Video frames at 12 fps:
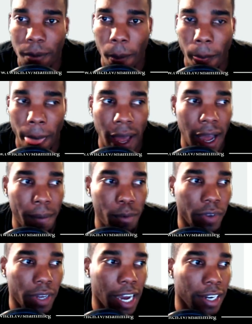
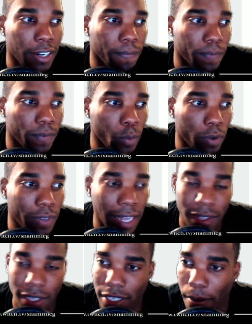Moving on, we've got
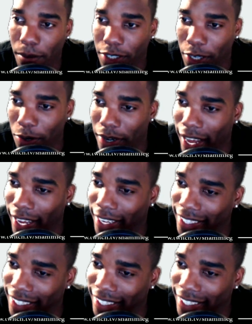the Tumblestone Knight.